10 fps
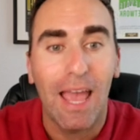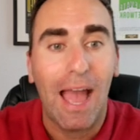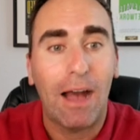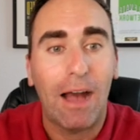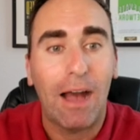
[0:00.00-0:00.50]

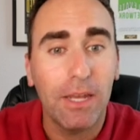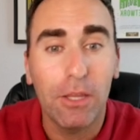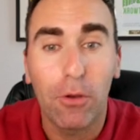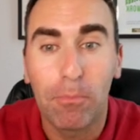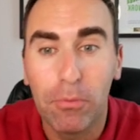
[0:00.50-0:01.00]
Outlining
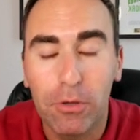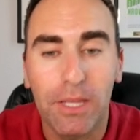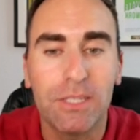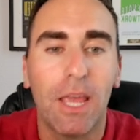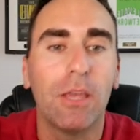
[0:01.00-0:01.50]
your book
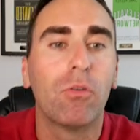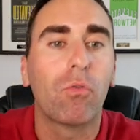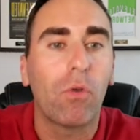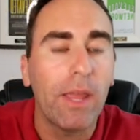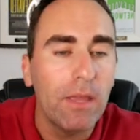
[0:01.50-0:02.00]
is a
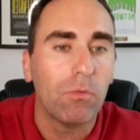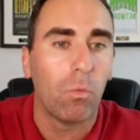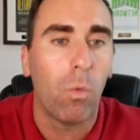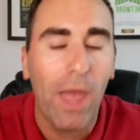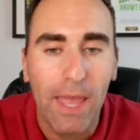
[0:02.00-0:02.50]
great
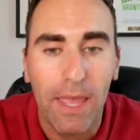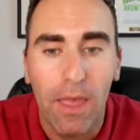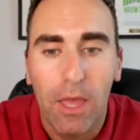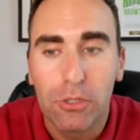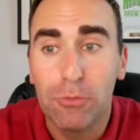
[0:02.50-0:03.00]
way
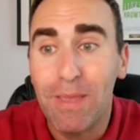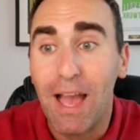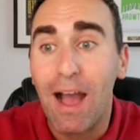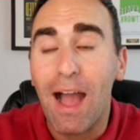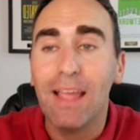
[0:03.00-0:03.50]
to be
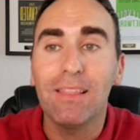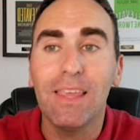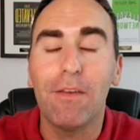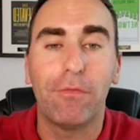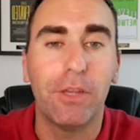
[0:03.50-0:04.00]
highly
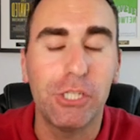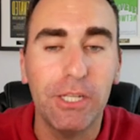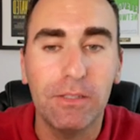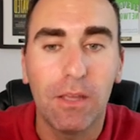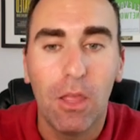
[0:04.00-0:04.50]

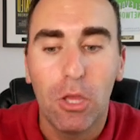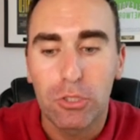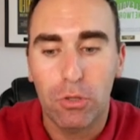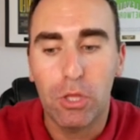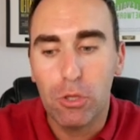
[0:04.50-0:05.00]
efficient so
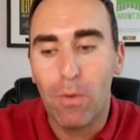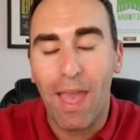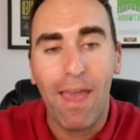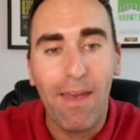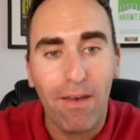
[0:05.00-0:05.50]
that you
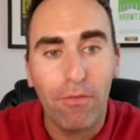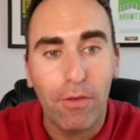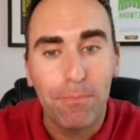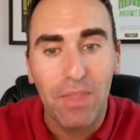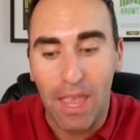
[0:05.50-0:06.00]
have
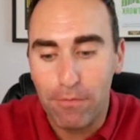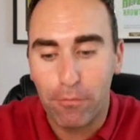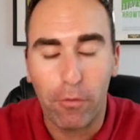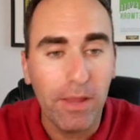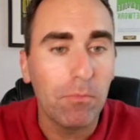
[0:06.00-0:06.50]
a
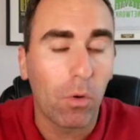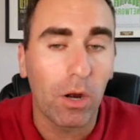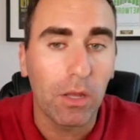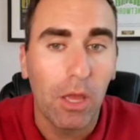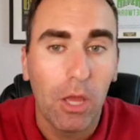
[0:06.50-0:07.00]

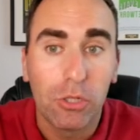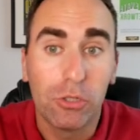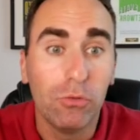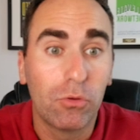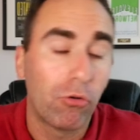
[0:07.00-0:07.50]
framework to
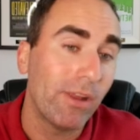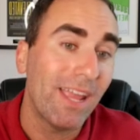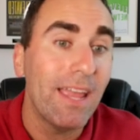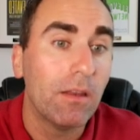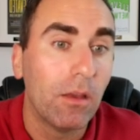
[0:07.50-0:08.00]

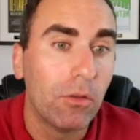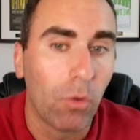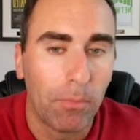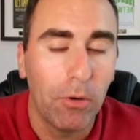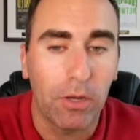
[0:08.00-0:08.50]
create your
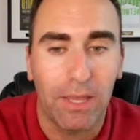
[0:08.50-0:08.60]
book.